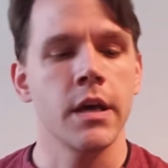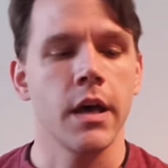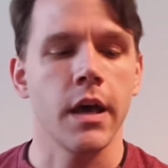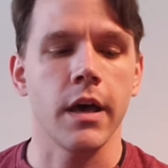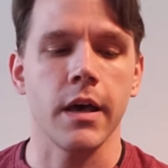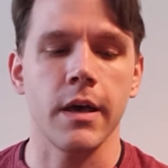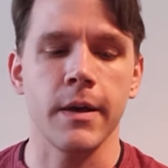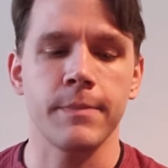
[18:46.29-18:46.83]

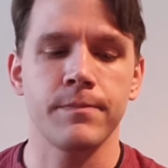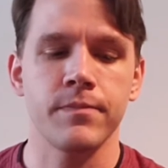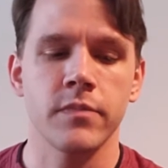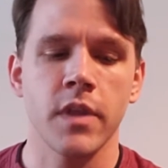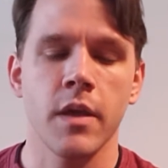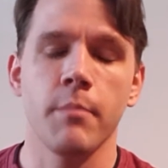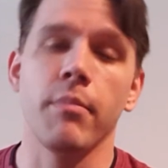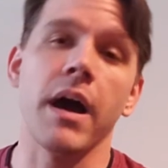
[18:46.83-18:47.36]

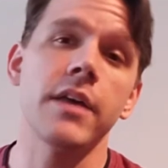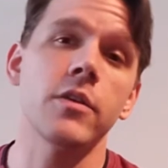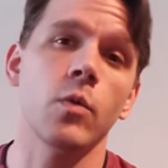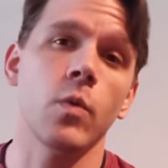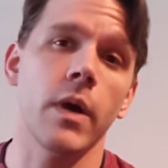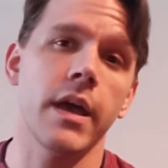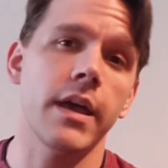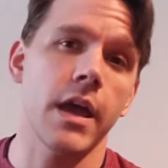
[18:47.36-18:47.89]
By the
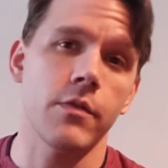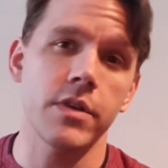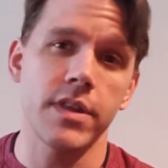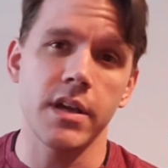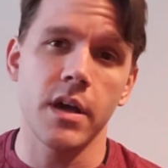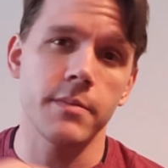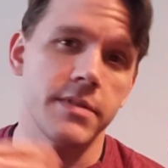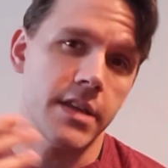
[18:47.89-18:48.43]
way,
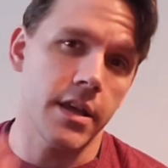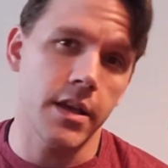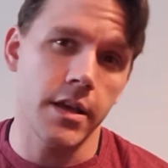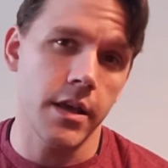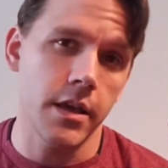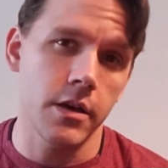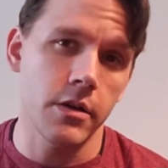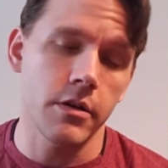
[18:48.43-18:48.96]
everything I'm
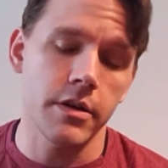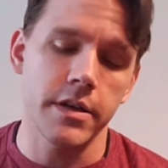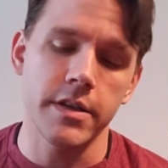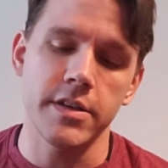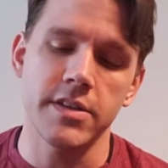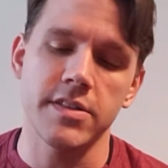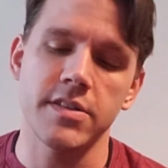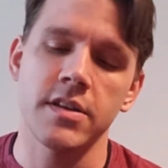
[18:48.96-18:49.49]
saying here
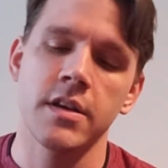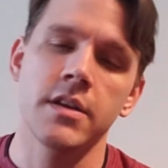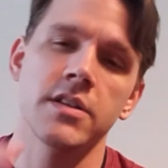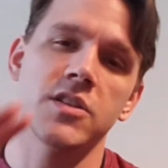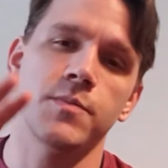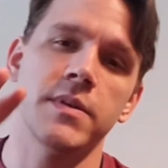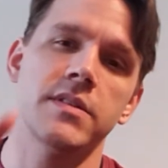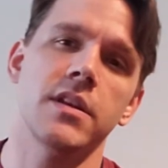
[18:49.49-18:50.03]
is
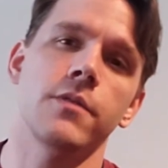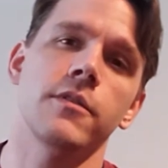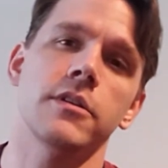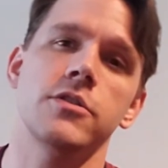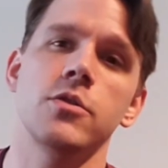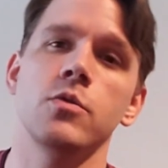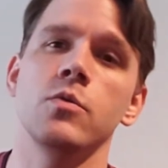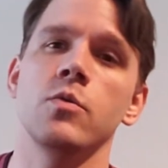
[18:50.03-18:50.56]
specific
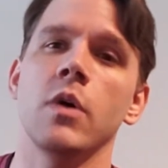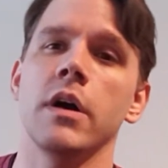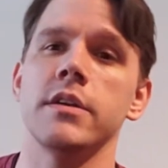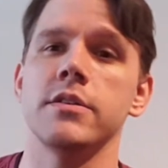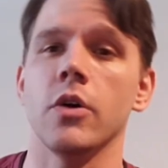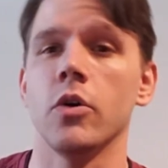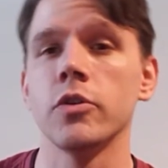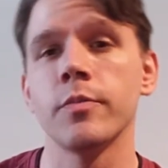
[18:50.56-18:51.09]
to
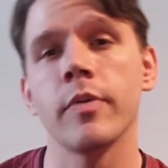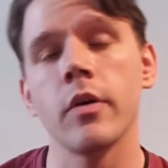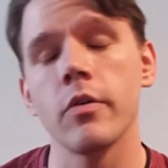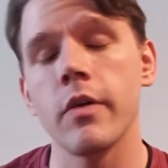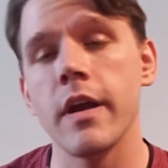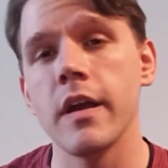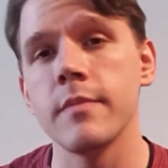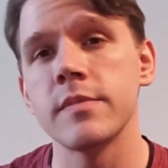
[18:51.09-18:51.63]
adult
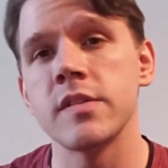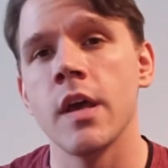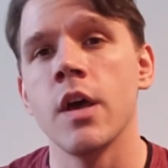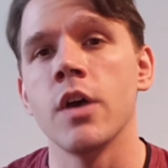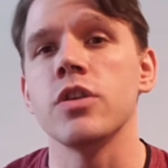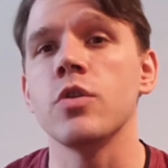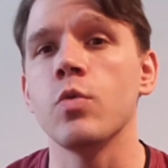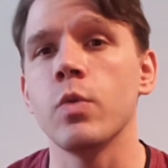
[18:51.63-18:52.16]
programs.
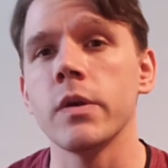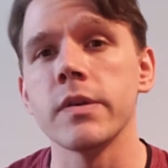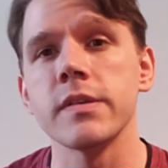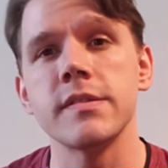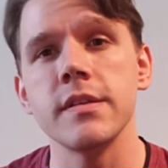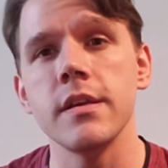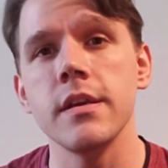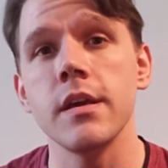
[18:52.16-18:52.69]
You will
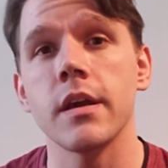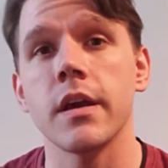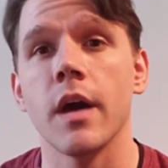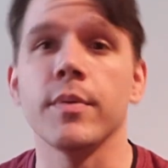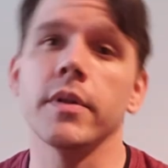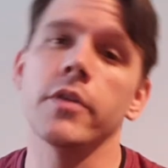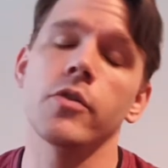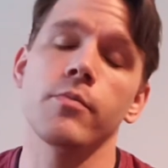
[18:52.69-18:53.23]
see a
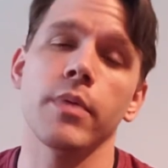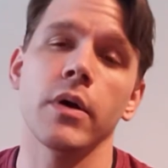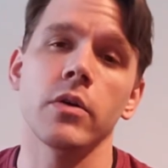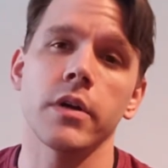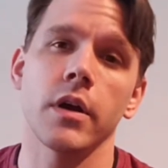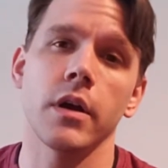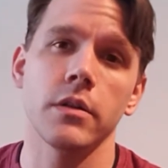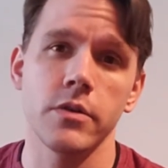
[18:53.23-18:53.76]
couple other
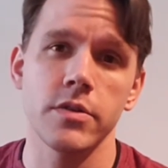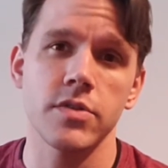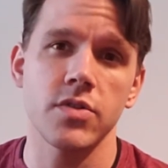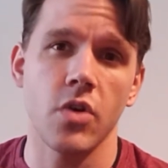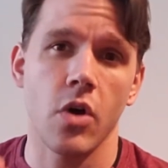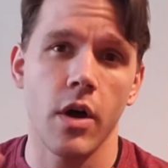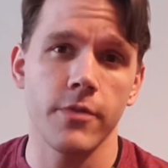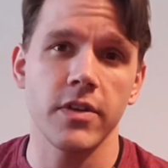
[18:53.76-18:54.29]
belt colors
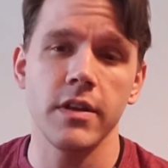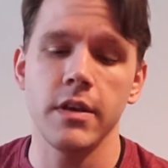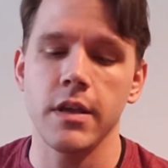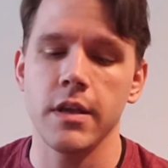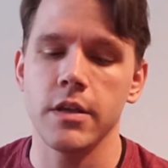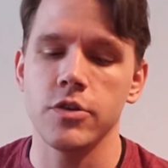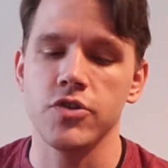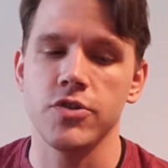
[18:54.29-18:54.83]
often
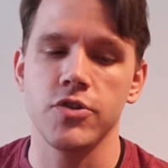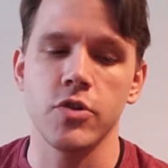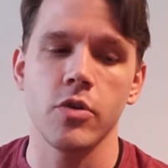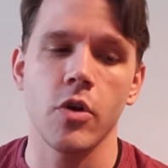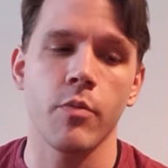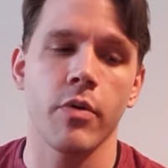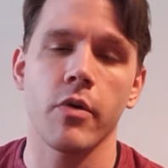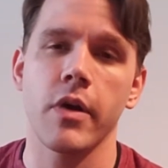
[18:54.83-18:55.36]
in
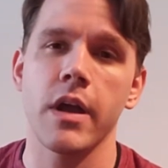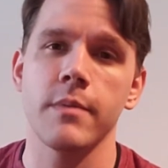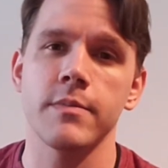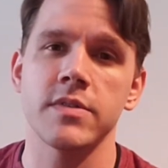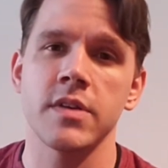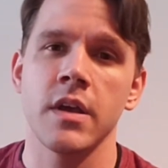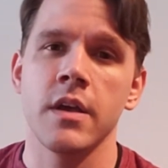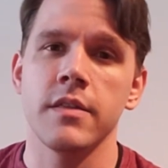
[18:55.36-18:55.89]
judo
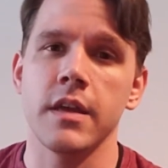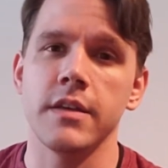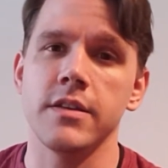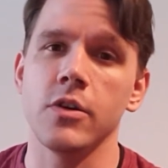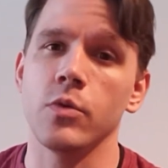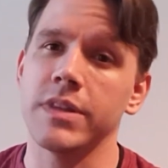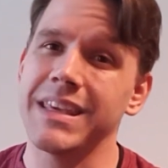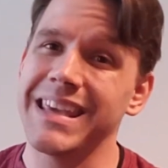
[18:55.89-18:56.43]
programs that
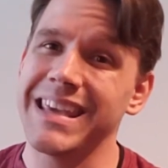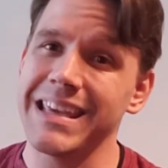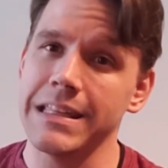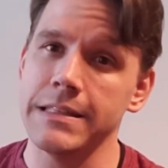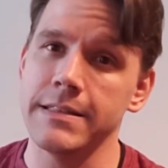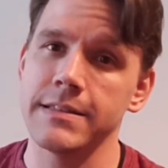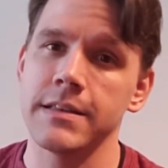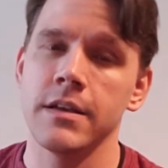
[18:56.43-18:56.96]
deal with
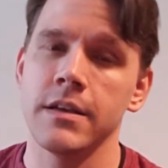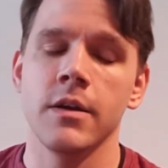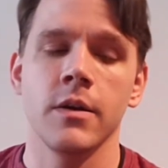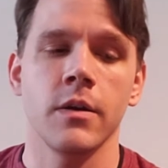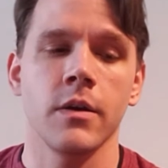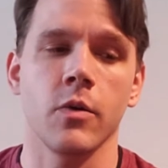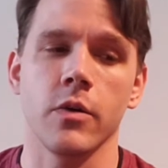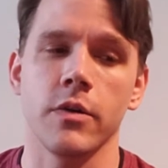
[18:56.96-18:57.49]
kids
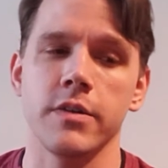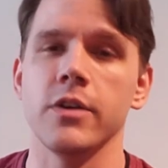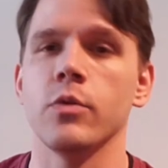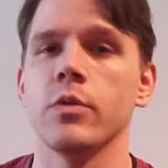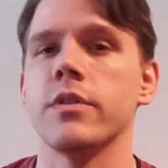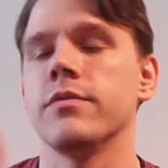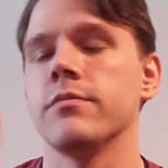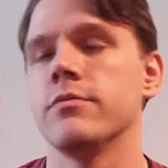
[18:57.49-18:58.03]
or deal
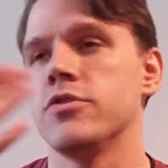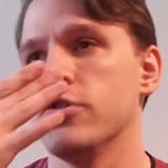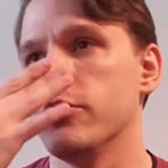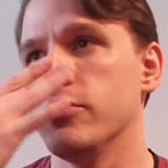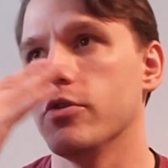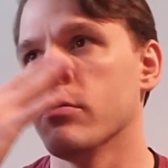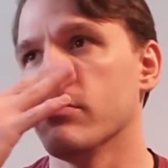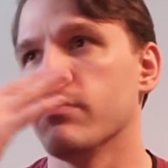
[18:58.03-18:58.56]
with
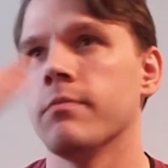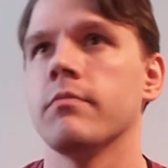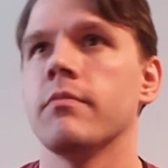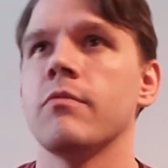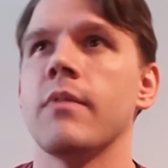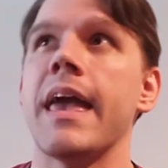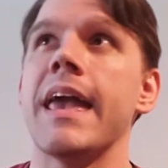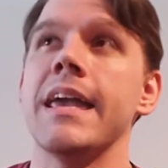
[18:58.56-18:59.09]
junior
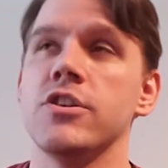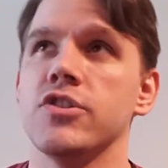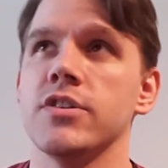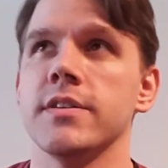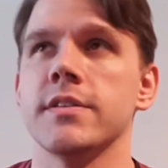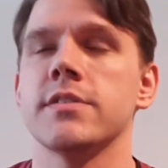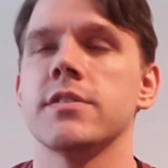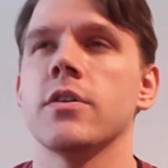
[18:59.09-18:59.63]

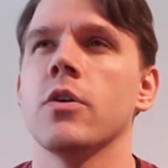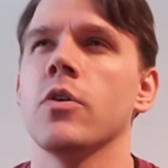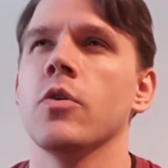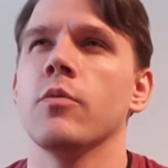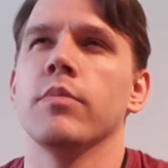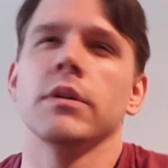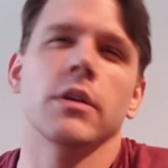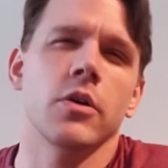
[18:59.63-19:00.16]
ages, so
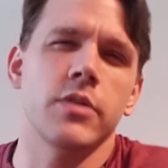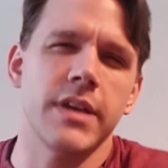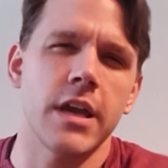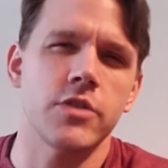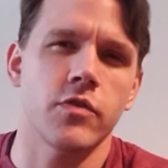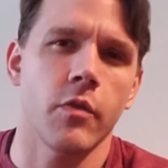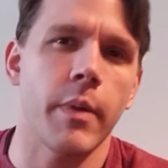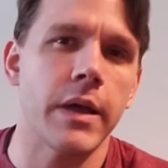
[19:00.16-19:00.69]
below the age
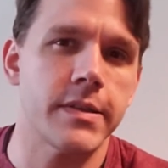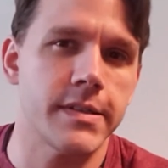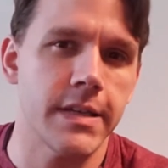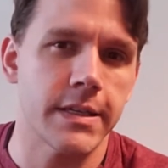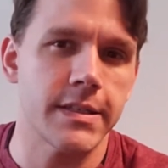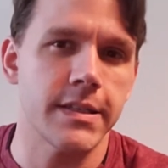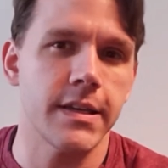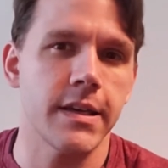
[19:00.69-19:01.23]
of about
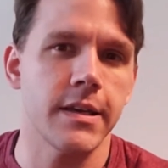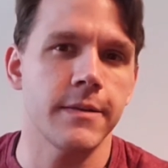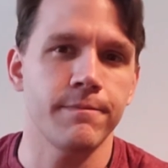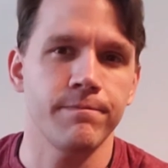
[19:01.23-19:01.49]
16.